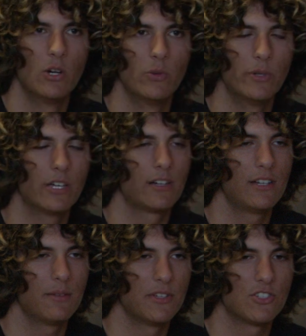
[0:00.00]
We got
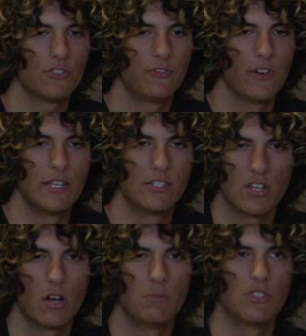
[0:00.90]
in a bunch of fights,
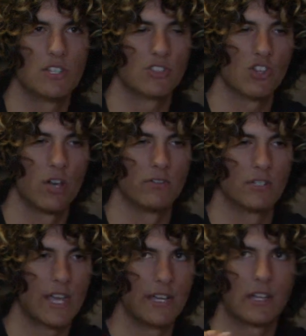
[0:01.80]
just our music
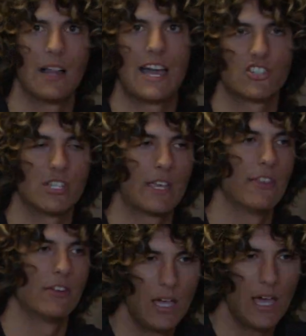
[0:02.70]
genres kind of clashed
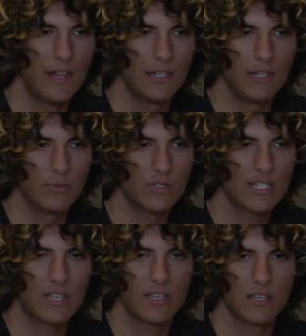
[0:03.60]
together, and then it was
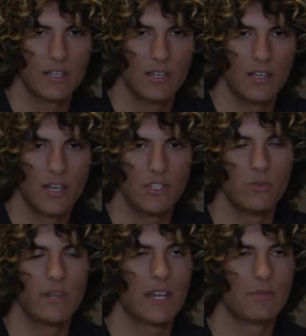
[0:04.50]
a
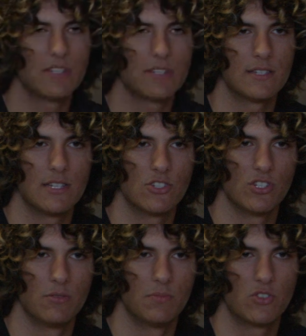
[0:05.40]
unanimous
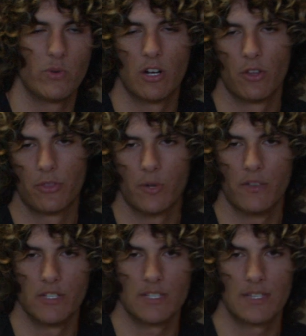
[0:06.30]
decision between all three
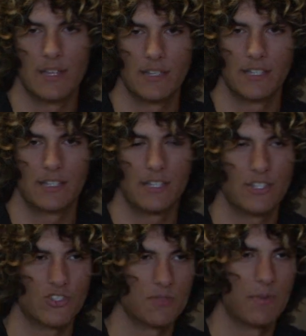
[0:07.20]
of us that
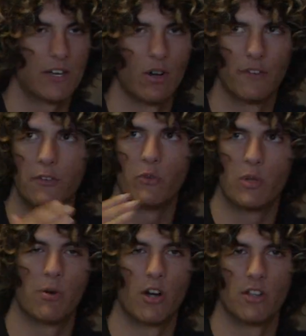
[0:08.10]
it's just better off if we
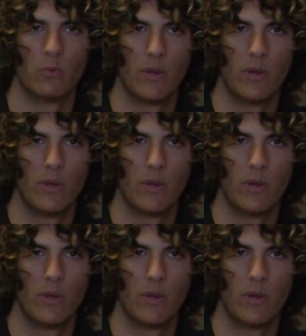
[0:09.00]
parted